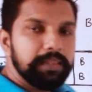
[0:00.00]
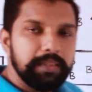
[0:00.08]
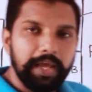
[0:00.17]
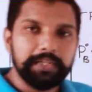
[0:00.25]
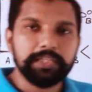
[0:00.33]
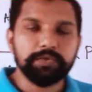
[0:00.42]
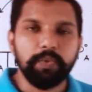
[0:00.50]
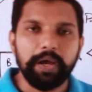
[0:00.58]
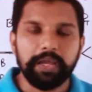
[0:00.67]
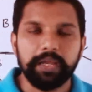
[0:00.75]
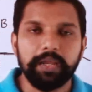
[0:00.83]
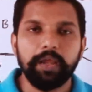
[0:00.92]
That's
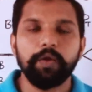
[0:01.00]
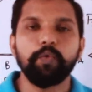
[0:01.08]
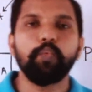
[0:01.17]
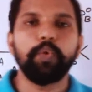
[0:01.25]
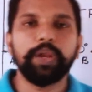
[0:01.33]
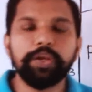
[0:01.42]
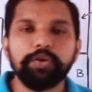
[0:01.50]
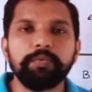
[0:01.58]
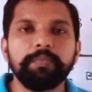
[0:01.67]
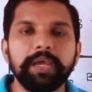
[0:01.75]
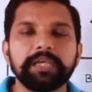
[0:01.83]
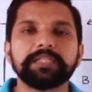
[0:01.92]
why when you
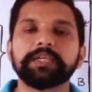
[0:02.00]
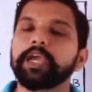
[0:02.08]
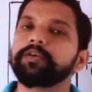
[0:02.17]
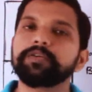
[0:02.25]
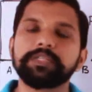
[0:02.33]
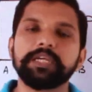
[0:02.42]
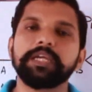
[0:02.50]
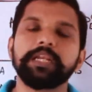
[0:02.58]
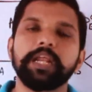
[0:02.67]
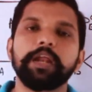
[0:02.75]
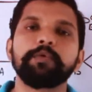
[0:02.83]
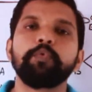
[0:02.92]
mix kerosene
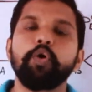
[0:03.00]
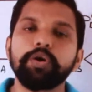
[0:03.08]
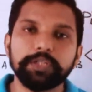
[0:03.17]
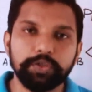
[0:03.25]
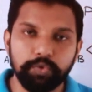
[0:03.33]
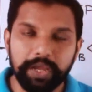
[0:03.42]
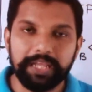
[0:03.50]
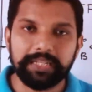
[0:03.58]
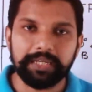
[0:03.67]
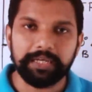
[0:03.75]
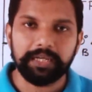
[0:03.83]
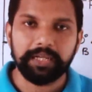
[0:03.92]
and water
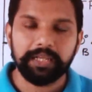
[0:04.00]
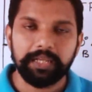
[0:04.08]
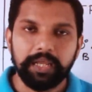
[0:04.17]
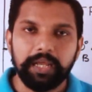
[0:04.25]
together,